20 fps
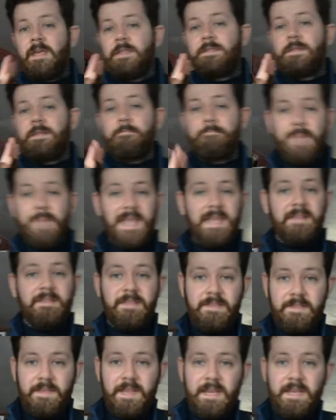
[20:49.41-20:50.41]
The main
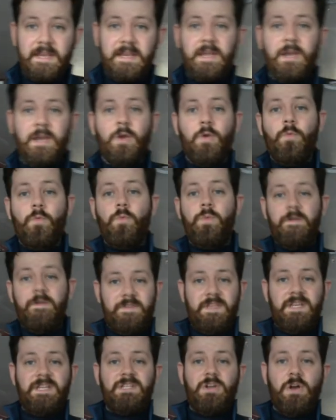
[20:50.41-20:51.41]
thing
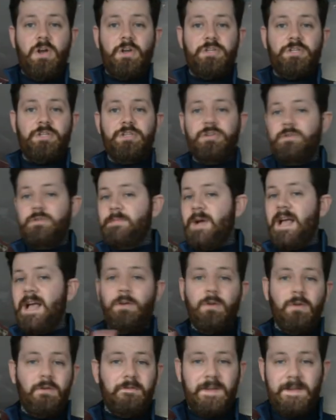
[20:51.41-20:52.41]
with this costume, I
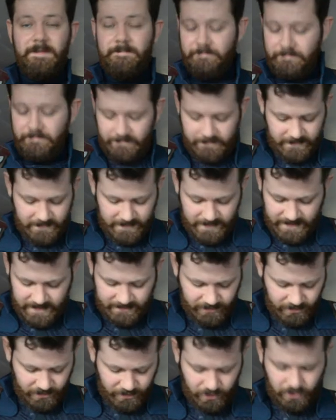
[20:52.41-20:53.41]
love it.
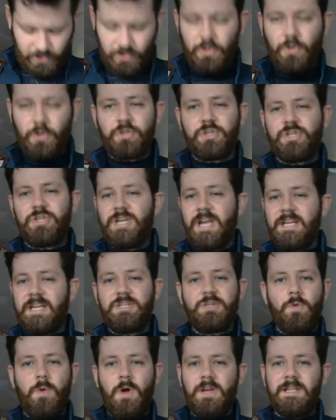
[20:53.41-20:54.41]
It's such
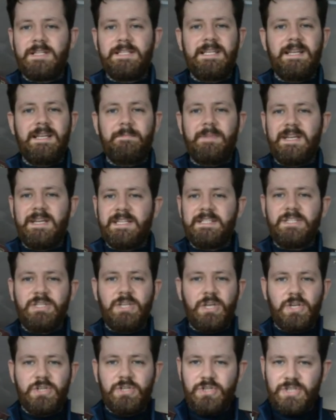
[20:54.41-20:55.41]
nice quality. I mean, it,
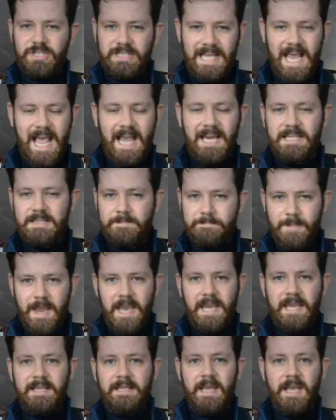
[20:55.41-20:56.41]
you can just tell it's
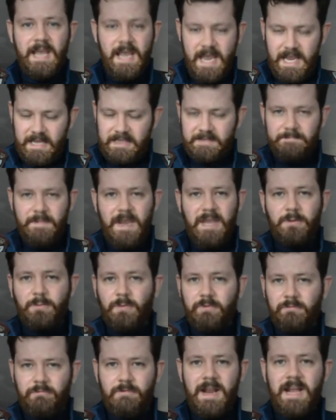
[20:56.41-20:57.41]
made. It's made
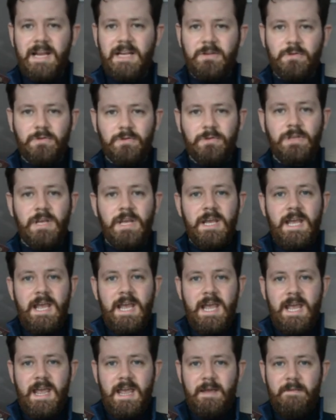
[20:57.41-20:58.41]
with really good
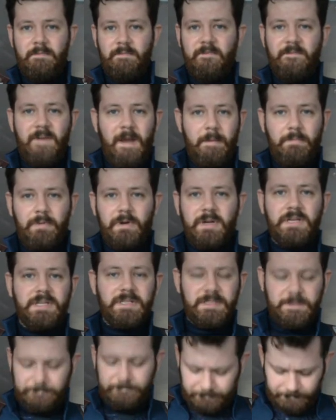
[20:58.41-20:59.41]
um,
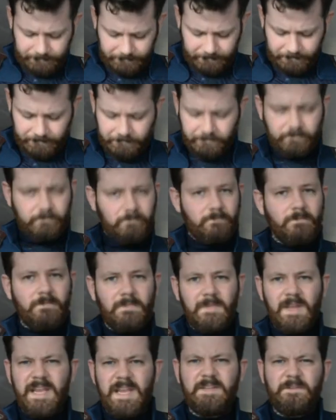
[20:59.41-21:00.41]
fabrics
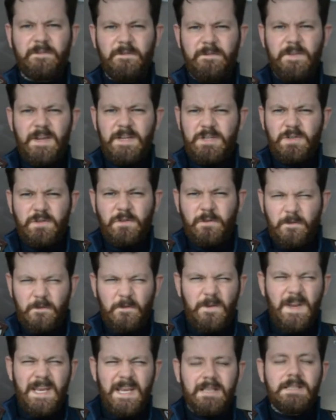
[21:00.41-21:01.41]
it, it just
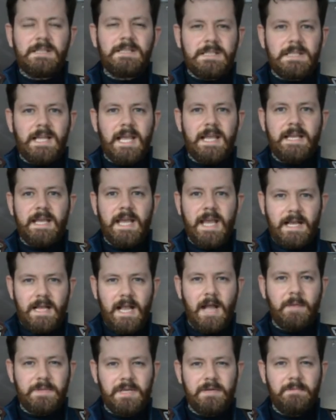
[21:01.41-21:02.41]
feels like a
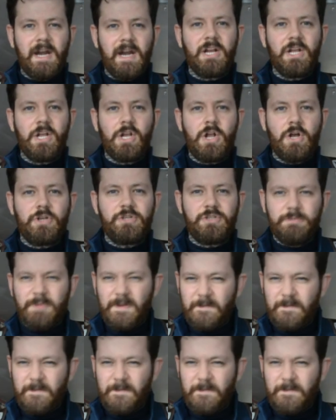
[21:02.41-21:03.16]
Captain America costume.